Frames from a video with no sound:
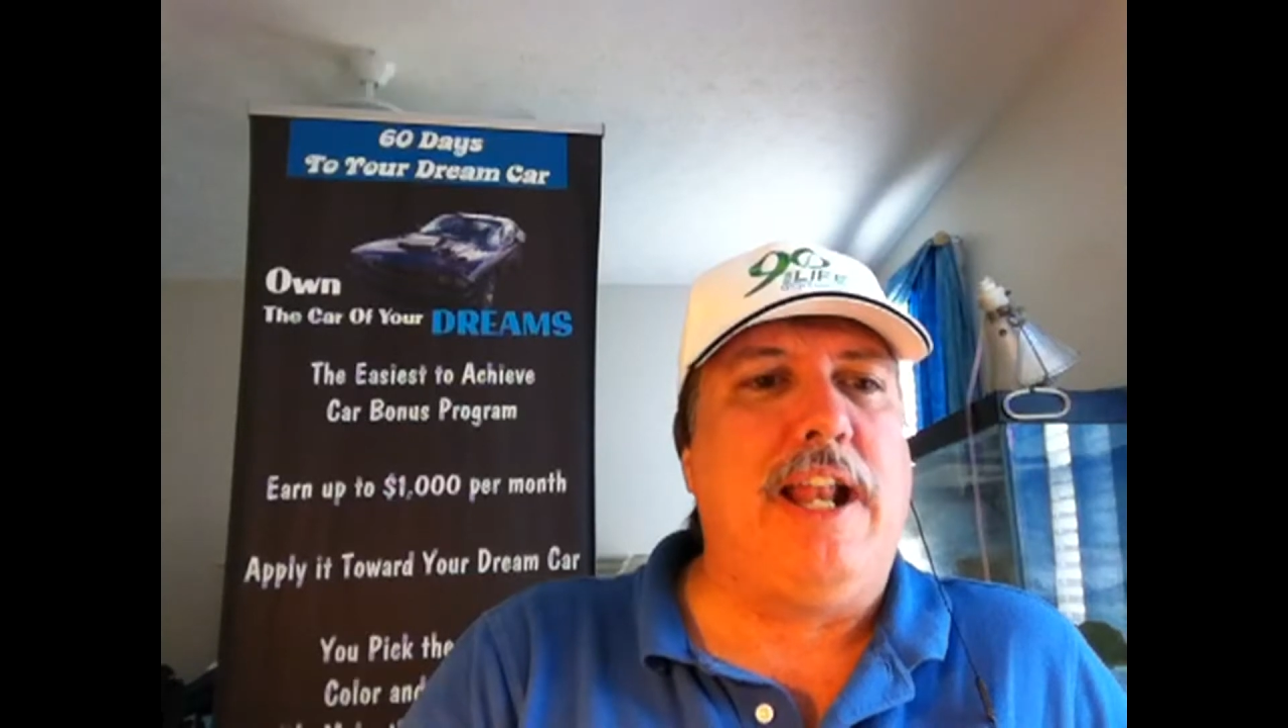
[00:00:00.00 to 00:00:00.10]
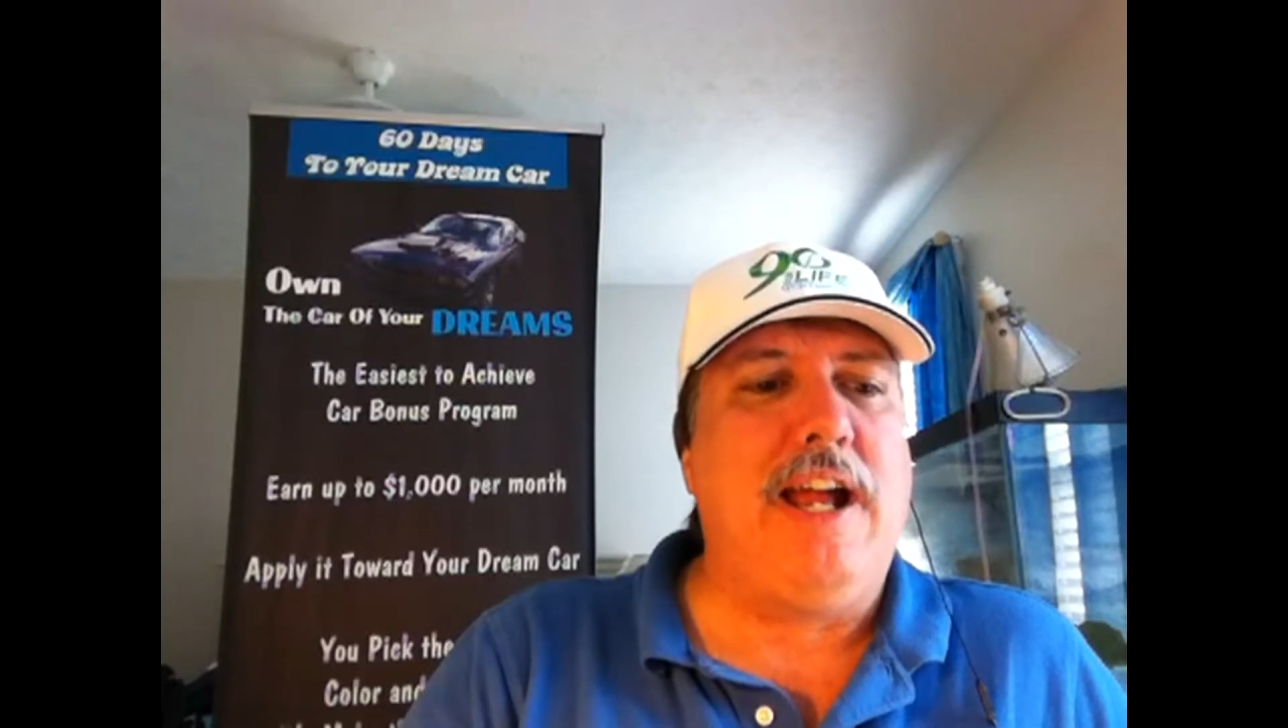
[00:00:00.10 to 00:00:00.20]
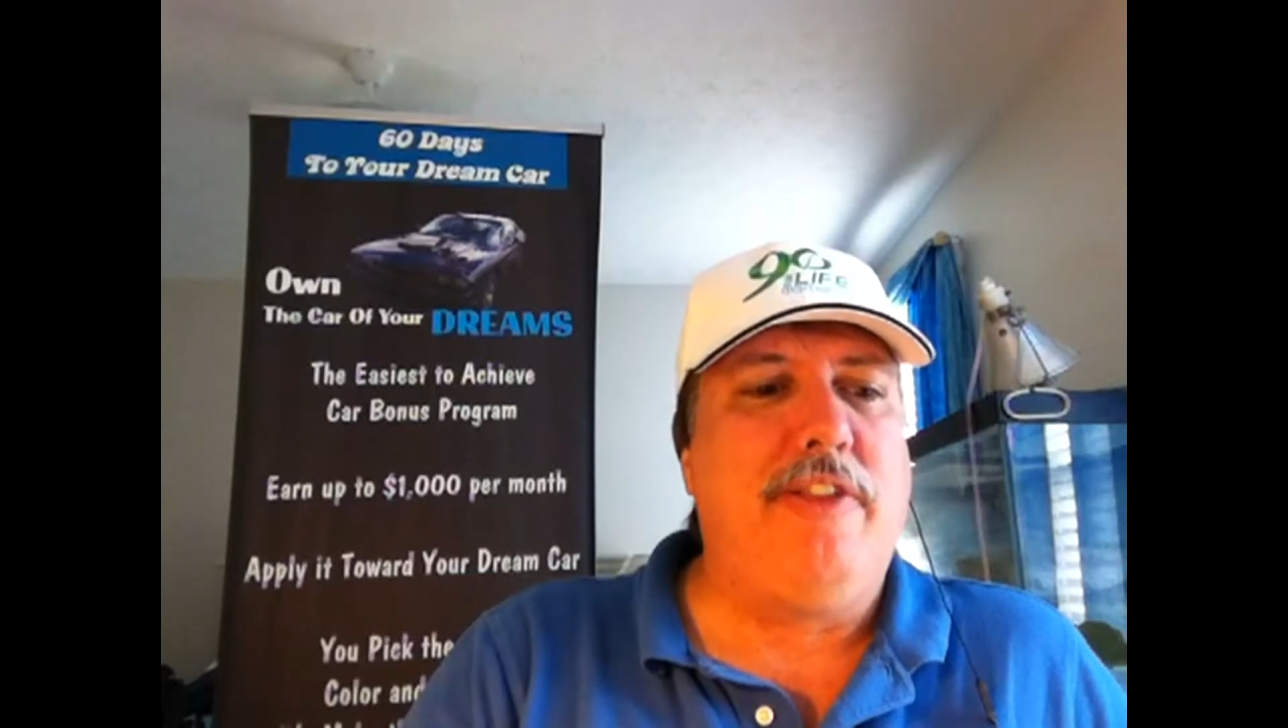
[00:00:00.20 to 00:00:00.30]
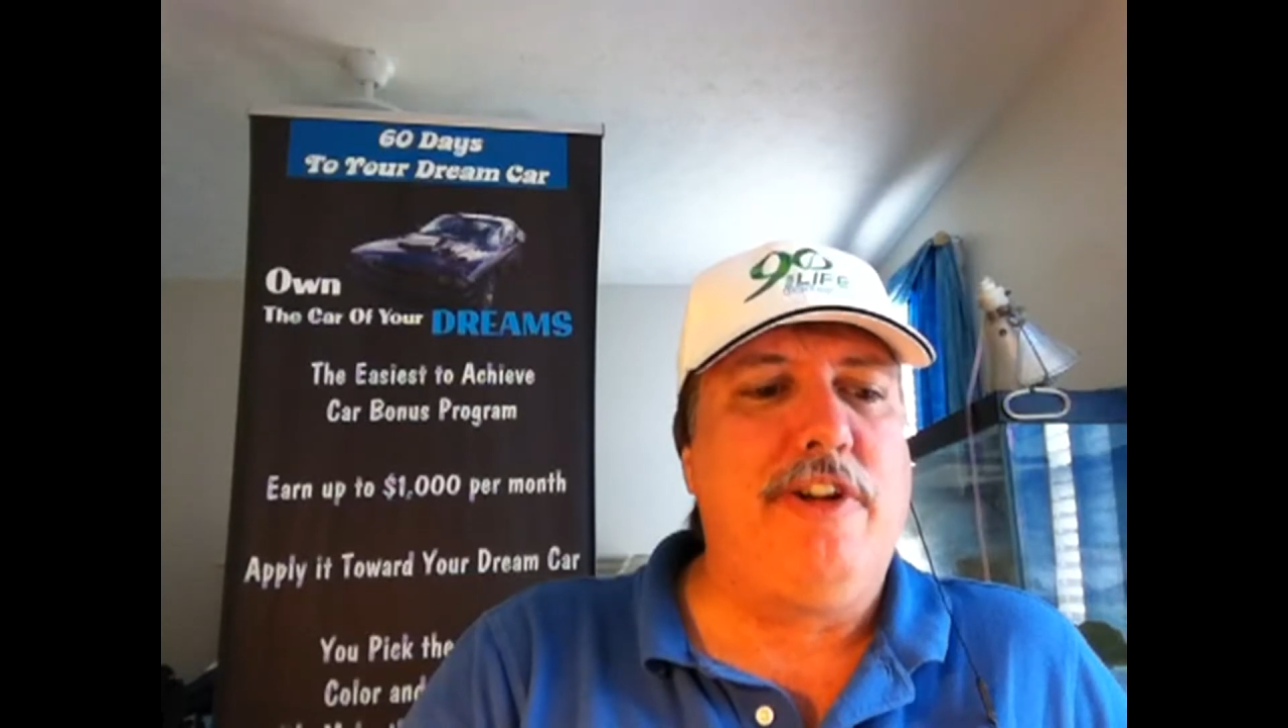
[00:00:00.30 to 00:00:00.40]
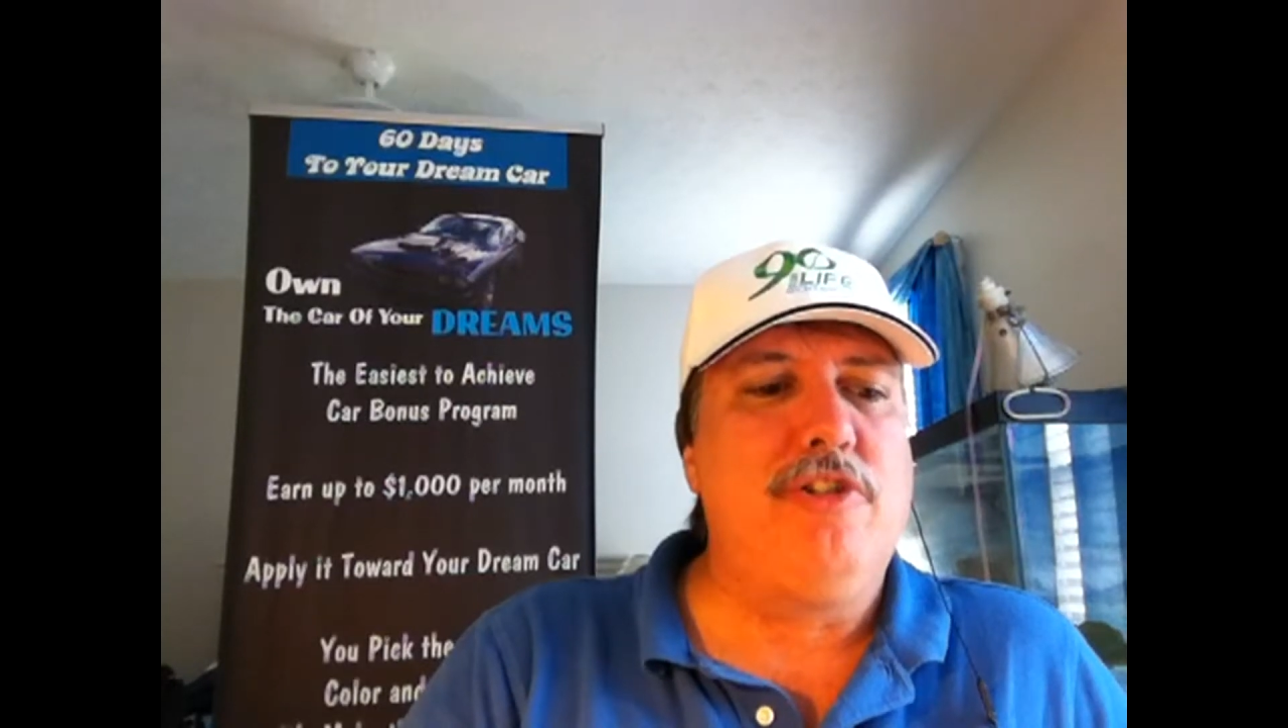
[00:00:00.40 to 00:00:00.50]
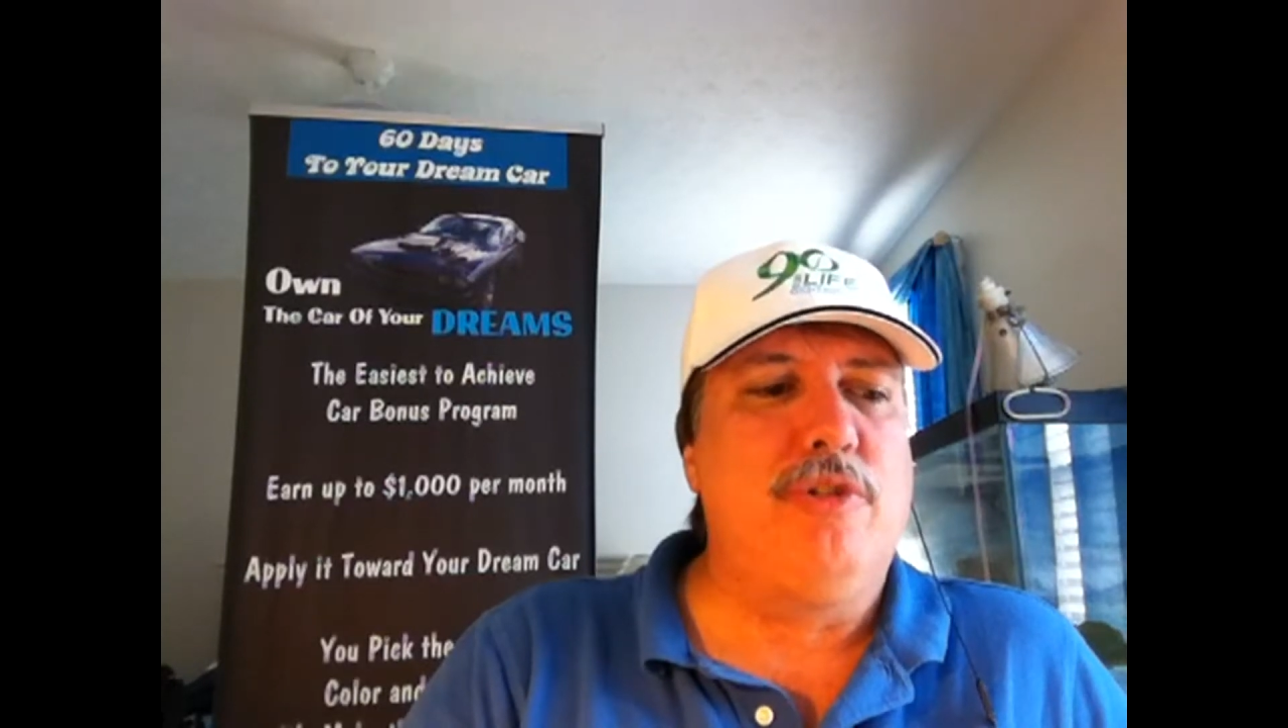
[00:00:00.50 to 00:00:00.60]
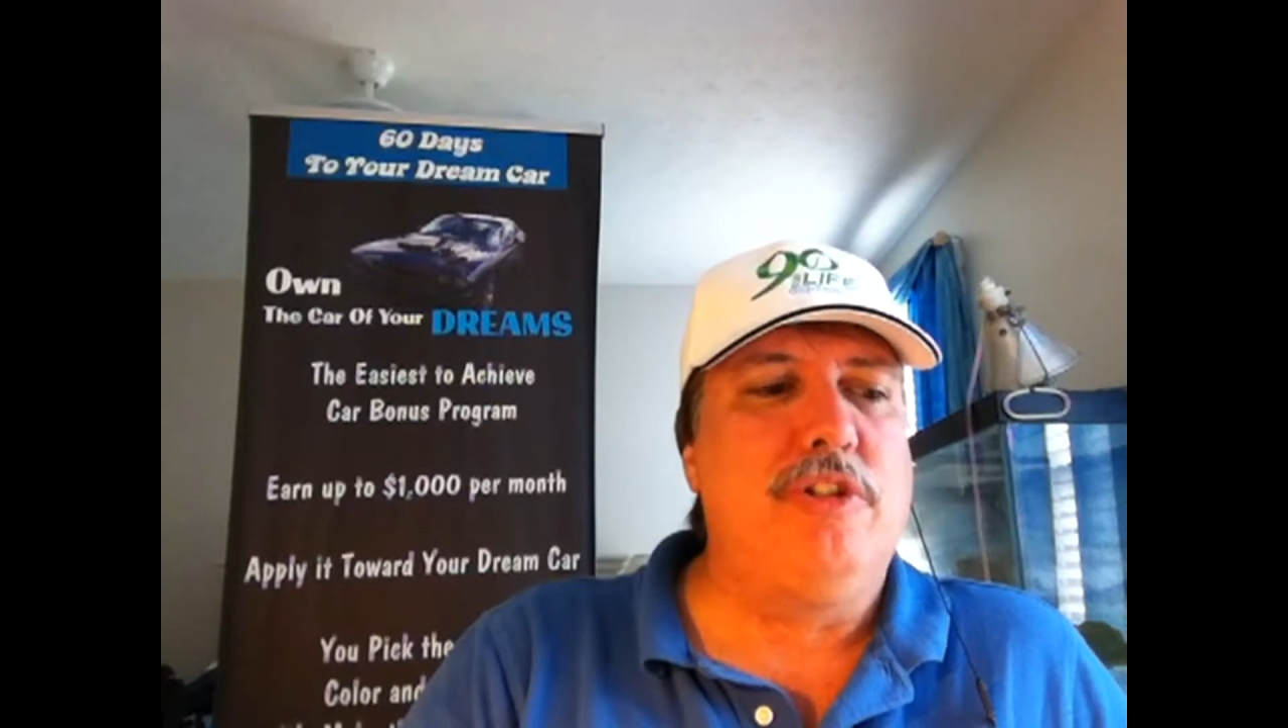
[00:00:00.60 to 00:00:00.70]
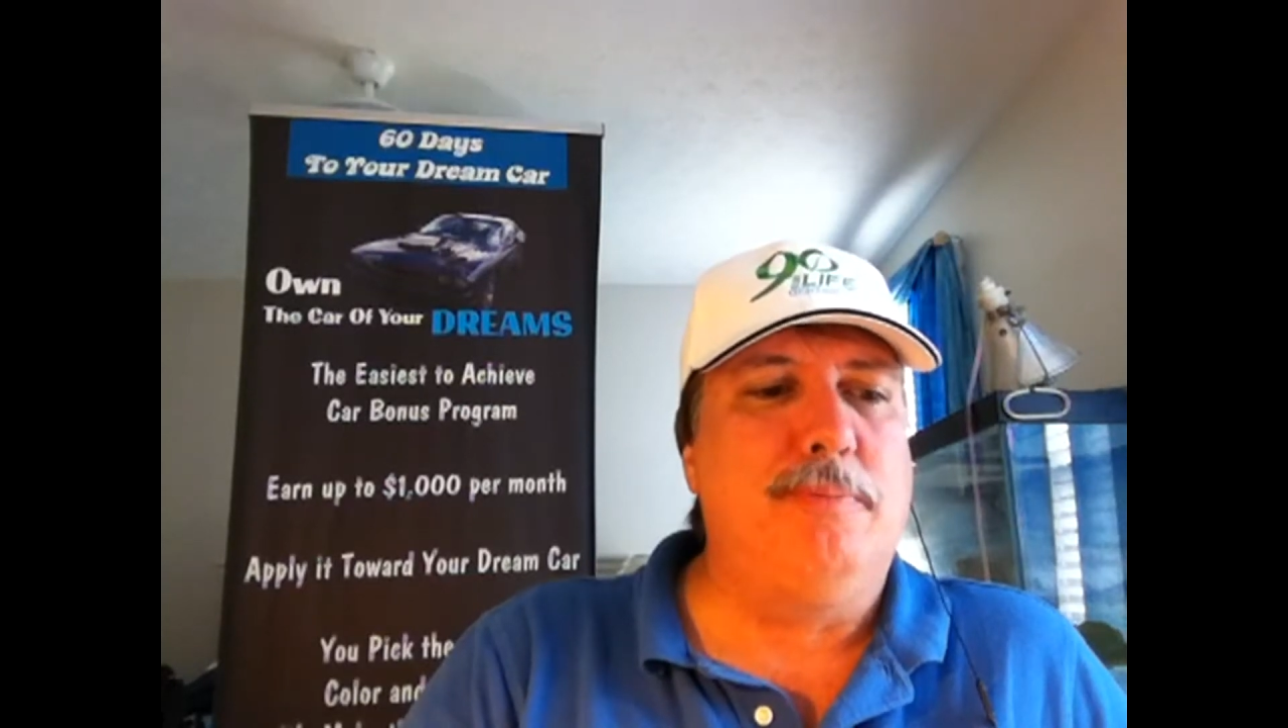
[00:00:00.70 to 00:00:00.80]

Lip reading: and how they're doing